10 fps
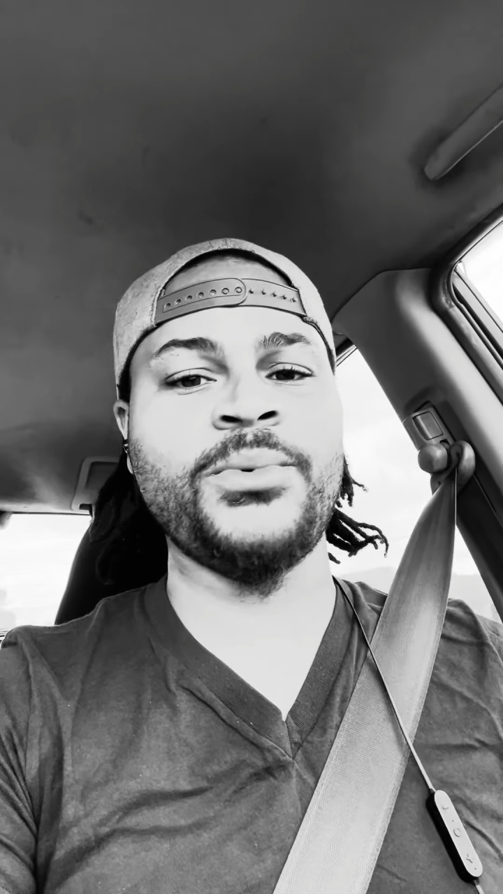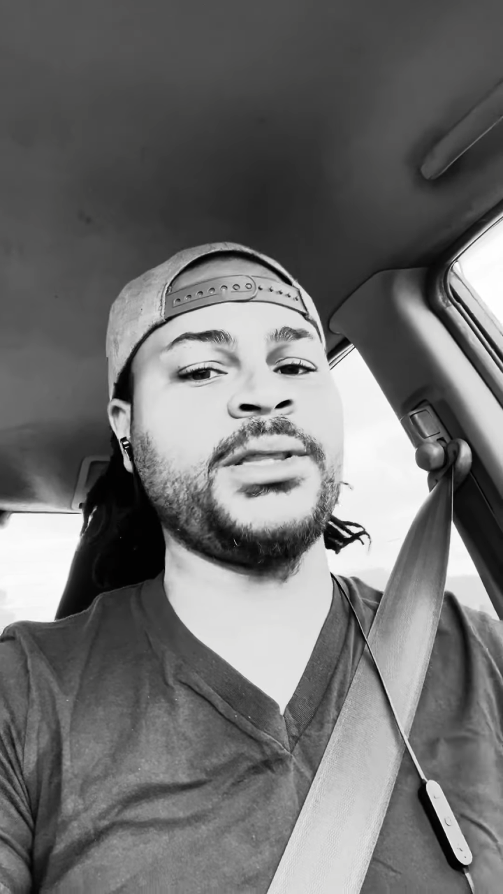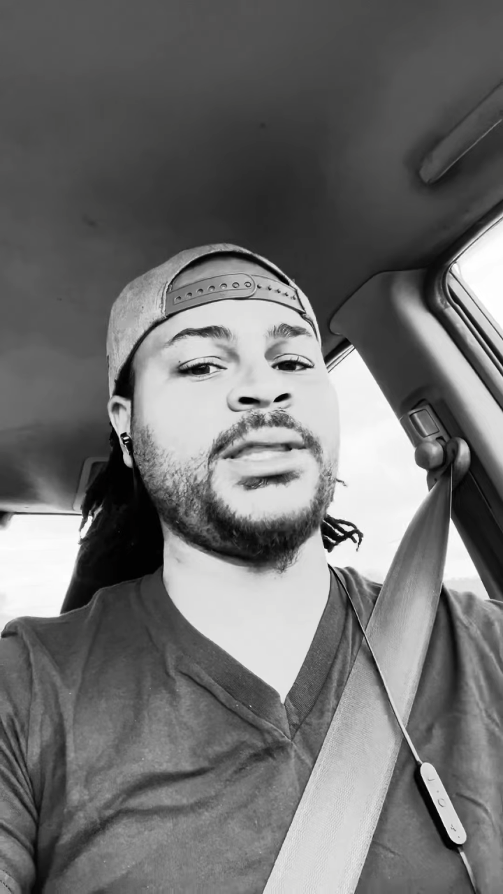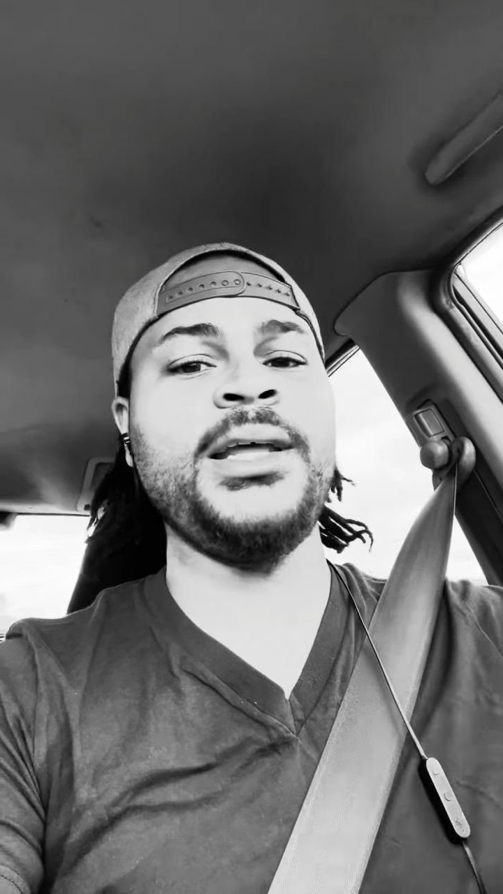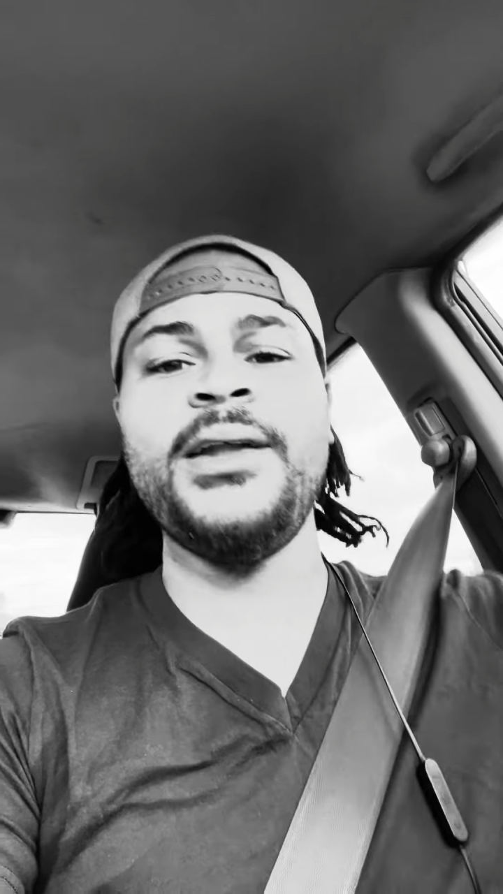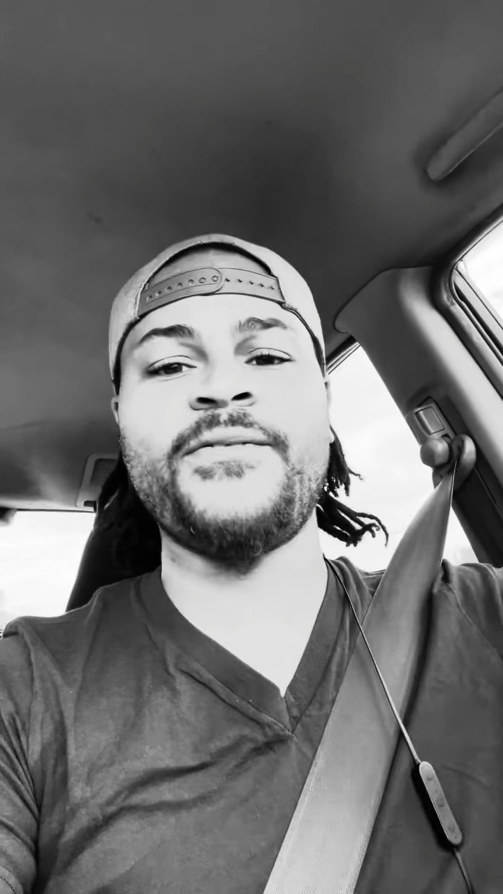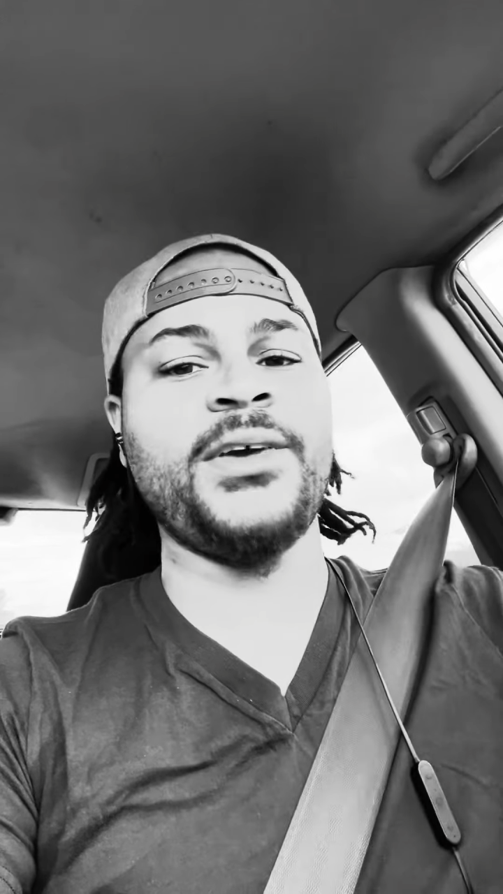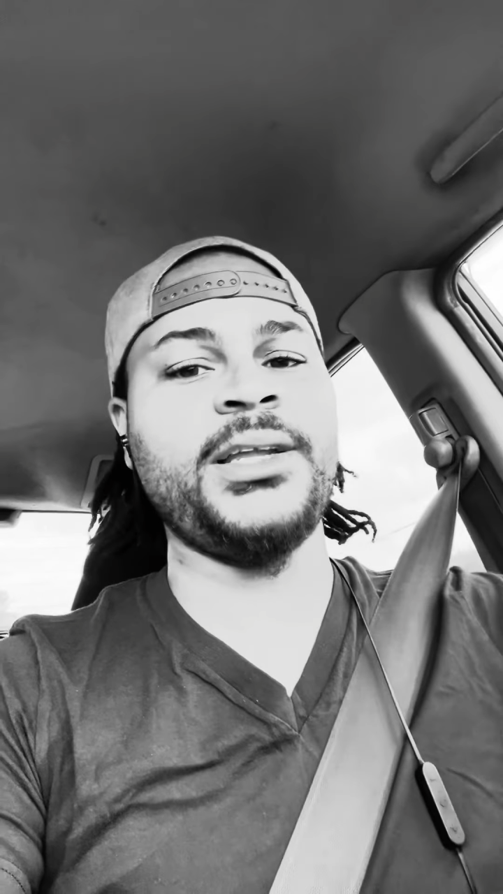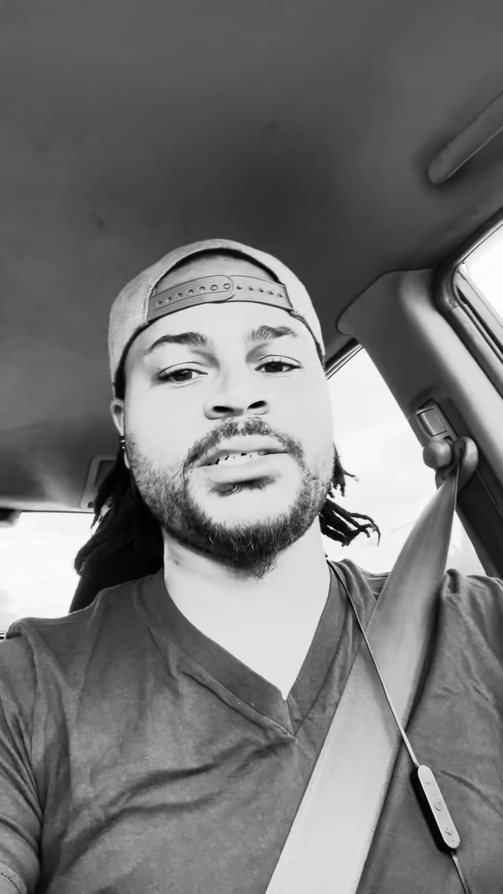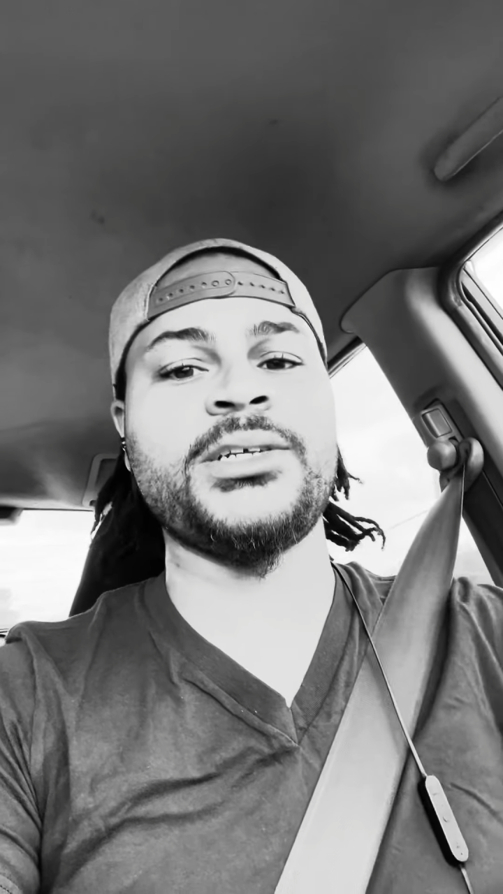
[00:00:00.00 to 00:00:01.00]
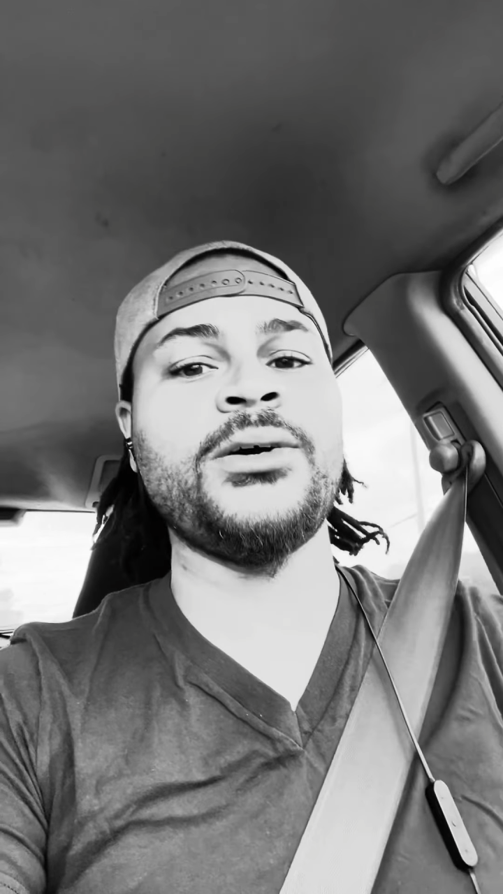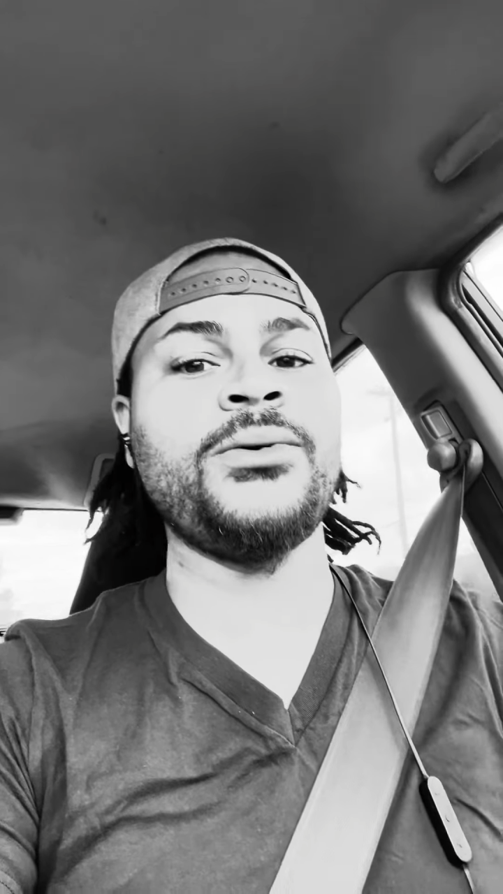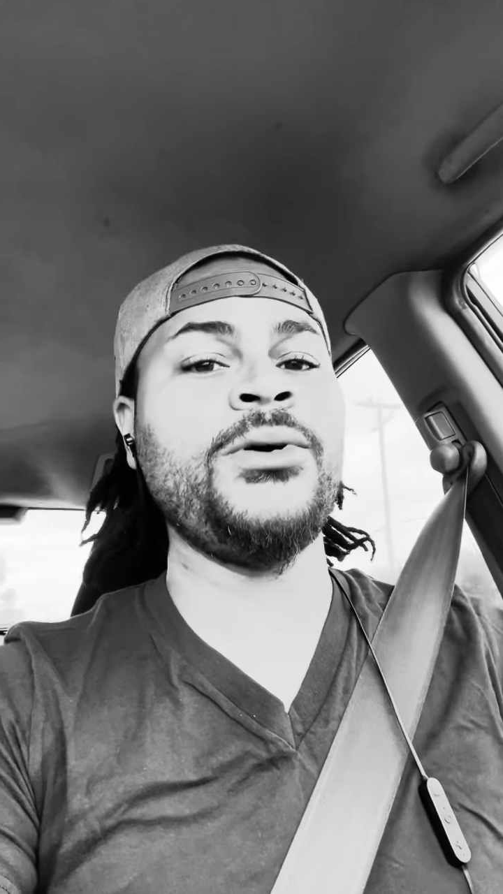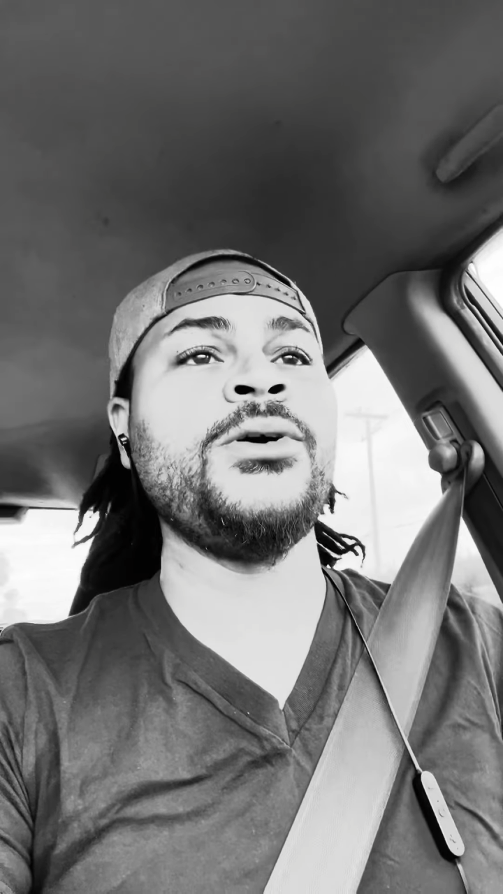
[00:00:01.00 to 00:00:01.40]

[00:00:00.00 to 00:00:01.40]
within the village though.